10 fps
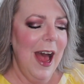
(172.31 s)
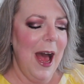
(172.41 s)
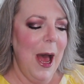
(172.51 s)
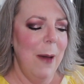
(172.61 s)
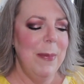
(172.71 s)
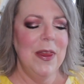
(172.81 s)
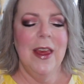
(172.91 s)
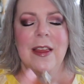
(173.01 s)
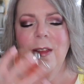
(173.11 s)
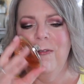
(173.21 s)
Uh, but
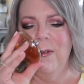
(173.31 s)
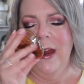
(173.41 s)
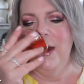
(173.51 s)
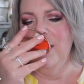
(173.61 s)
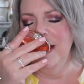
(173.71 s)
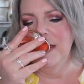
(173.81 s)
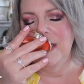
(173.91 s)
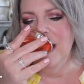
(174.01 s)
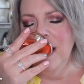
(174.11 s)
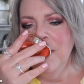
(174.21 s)
then the
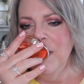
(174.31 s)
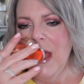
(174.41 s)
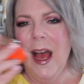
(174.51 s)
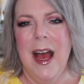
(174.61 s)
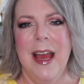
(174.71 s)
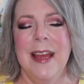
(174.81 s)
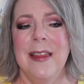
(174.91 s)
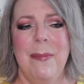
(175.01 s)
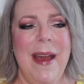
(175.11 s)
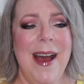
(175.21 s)
fragrance, uh, in
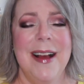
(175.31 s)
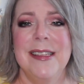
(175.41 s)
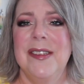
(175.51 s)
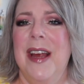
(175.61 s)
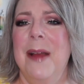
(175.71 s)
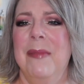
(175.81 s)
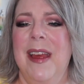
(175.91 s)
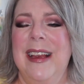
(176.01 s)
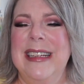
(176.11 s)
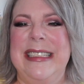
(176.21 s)
the past, I'm
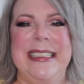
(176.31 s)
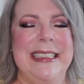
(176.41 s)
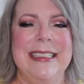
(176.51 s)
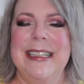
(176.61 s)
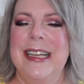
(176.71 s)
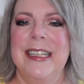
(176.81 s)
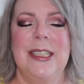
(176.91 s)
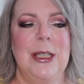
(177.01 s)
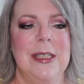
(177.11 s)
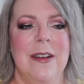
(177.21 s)
like,
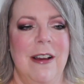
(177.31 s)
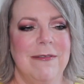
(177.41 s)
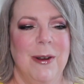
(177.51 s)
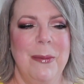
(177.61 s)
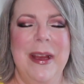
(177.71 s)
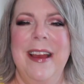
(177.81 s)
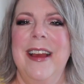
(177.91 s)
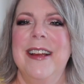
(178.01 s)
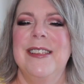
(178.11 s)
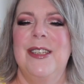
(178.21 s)
it's just not for
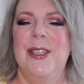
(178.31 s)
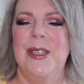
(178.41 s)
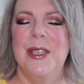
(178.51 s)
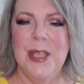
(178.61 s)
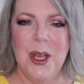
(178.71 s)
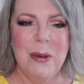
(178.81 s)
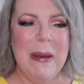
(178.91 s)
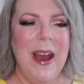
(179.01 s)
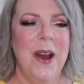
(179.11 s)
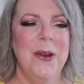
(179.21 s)
me. It's just too
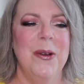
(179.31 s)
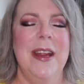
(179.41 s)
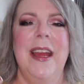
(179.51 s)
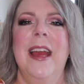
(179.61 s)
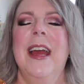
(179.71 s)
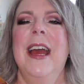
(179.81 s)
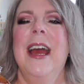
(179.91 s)
powdery.